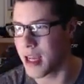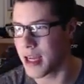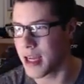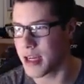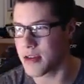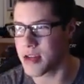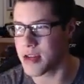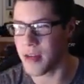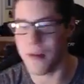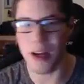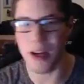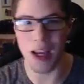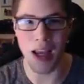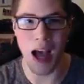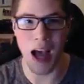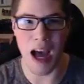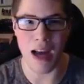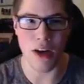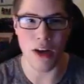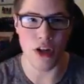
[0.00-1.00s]
there's even a
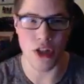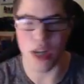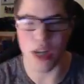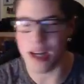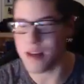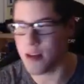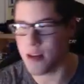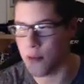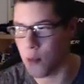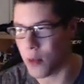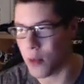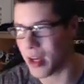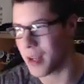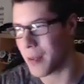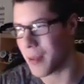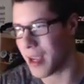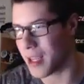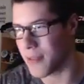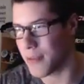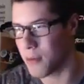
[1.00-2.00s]
higher chance of winning
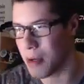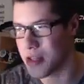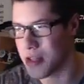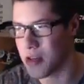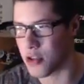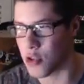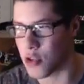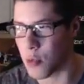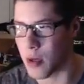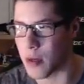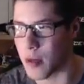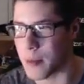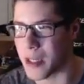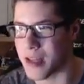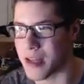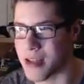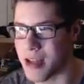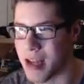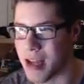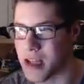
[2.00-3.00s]
my giveaways on Twitter
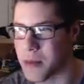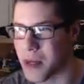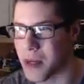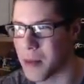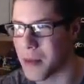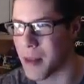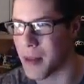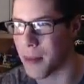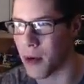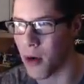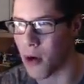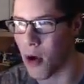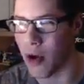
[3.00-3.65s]
because not as many people are